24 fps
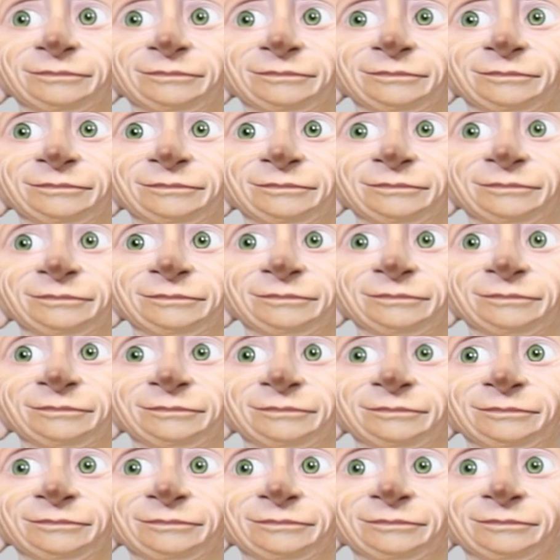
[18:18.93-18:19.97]

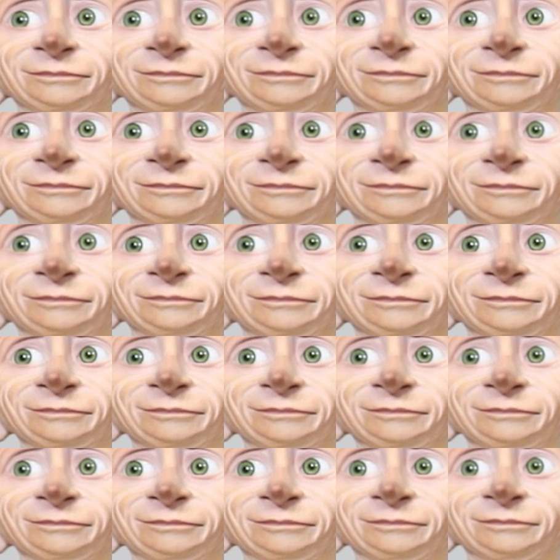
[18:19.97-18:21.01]

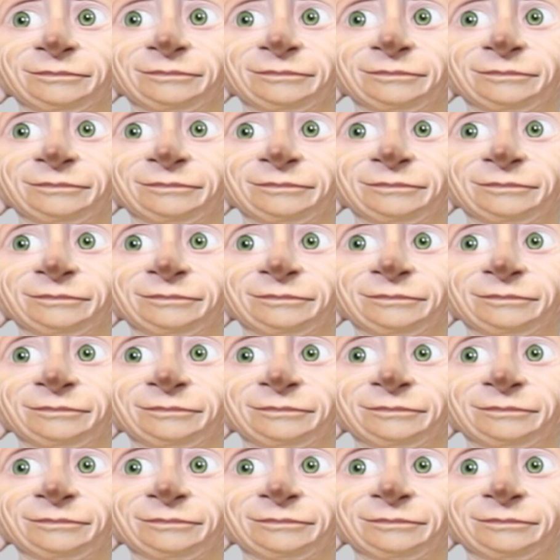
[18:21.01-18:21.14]
(silent)